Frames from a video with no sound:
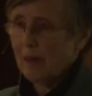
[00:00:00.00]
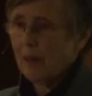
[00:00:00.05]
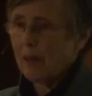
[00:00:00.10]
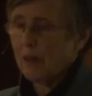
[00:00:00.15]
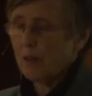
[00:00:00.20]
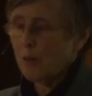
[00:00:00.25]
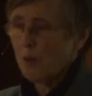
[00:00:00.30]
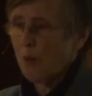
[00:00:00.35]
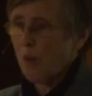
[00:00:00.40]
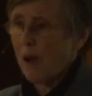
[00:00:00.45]

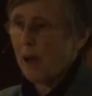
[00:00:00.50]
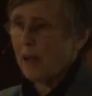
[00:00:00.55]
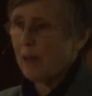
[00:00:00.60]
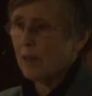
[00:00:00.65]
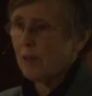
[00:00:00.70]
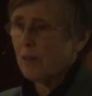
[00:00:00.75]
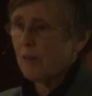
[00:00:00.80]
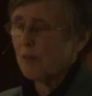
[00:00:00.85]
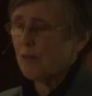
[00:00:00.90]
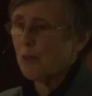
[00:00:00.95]
and
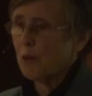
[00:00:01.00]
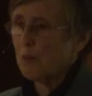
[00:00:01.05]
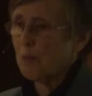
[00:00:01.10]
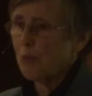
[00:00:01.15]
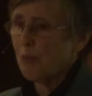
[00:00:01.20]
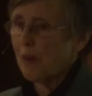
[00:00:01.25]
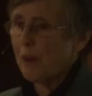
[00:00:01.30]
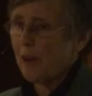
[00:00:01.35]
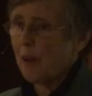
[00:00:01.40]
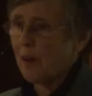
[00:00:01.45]
quiet for
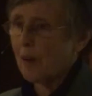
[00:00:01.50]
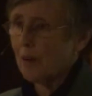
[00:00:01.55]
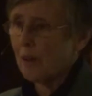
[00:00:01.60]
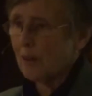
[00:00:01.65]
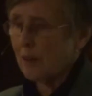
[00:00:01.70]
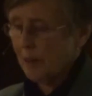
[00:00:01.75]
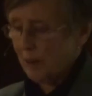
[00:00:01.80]
prayer